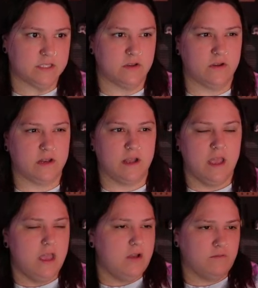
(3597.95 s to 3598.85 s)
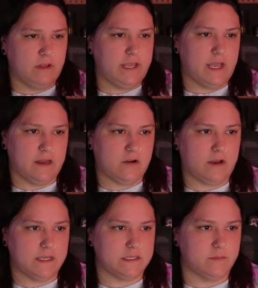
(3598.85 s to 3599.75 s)
So you can really kind of
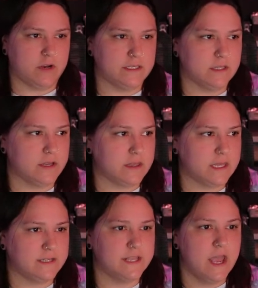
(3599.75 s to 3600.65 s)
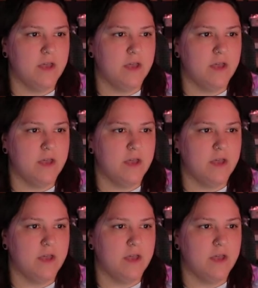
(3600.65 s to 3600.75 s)
create some crazy looking things.